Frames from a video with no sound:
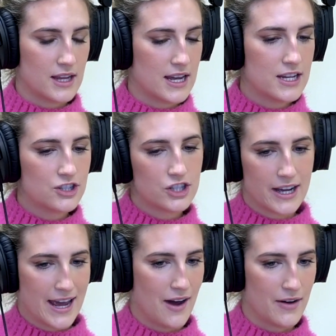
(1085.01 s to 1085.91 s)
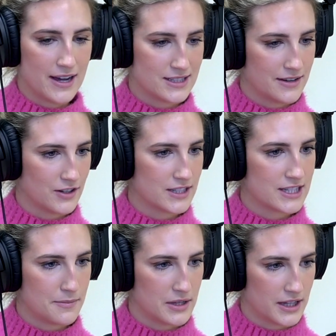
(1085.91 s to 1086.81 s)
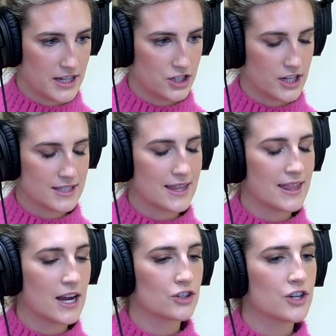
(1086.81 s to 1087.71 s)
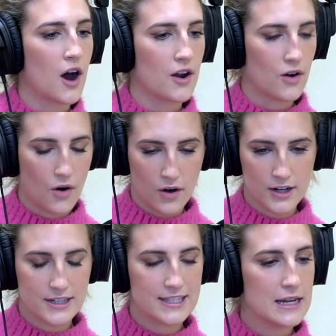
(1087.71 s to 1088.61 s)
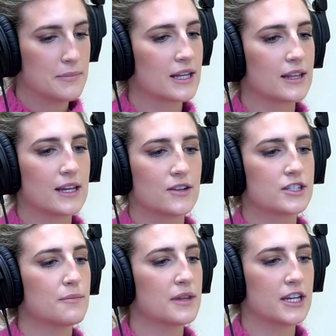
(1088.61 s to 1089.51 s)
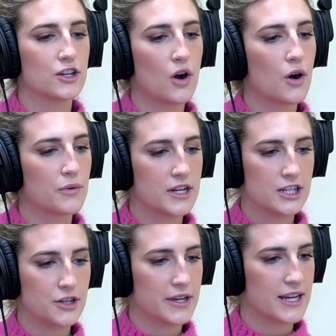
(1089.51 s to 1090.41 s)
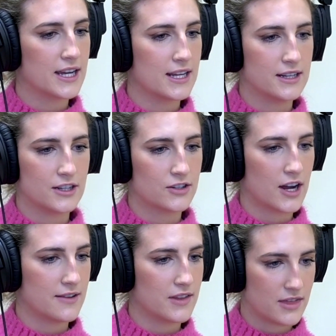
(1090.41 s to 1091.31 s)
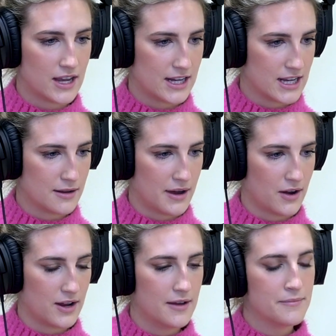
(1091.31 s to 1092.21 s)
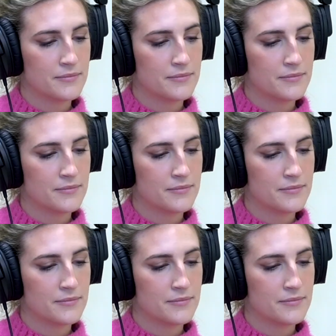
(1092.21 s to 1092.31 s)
Each account has different stipulations. They're not hard. Typically, there's something you're already doing and you're not even thinking about it.